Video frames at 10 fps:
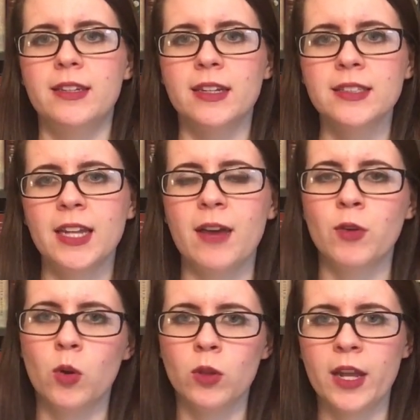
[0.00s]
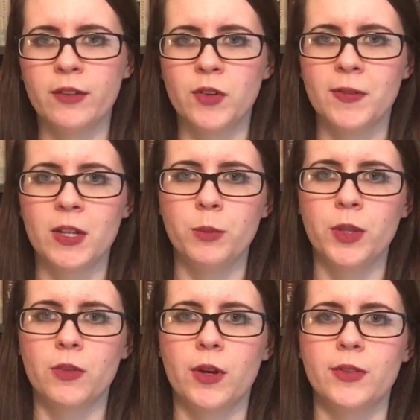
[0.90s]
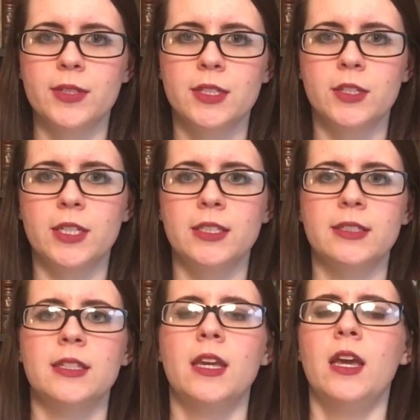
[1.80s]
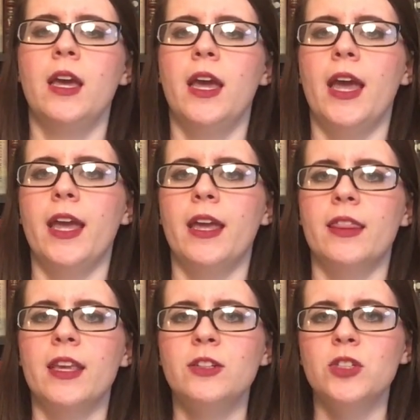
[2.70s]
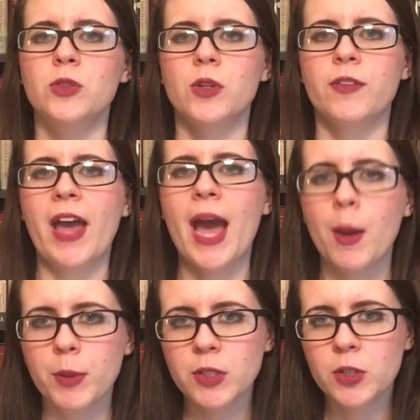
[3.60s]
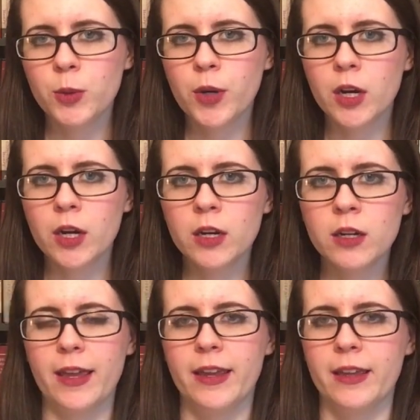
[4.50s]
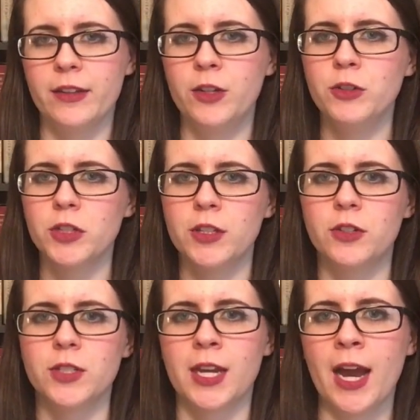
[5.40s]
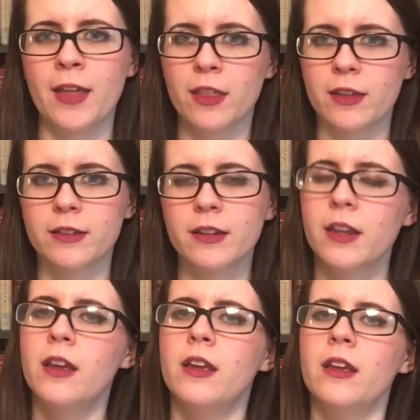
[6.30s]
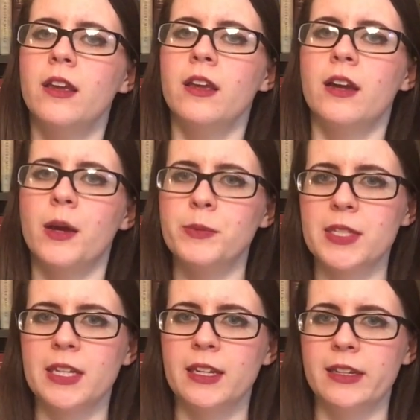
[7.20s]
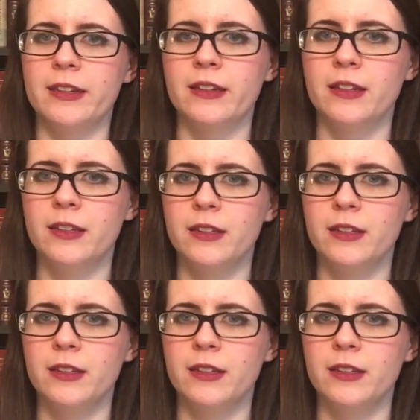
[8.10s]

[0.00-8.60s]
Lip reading: doesn't have a whole lot of development throughout the series, and things just sort of happen to her, and usually there's a guy that comes in and